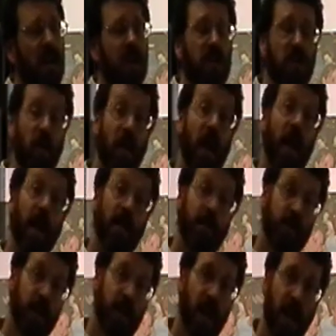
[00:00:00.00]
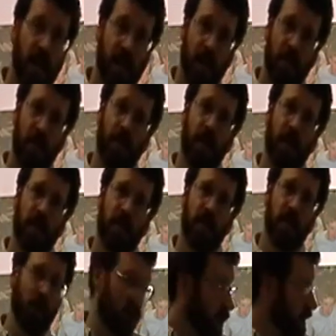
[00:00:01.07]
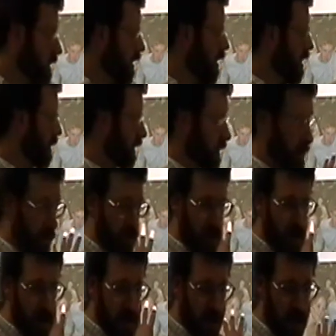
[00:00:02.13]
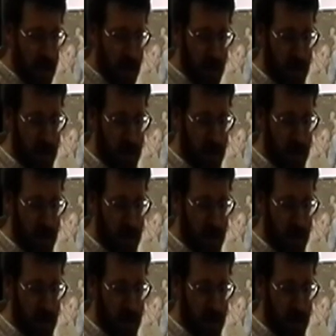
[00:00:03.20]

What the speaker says: So in every case I presented to you, except for the teacher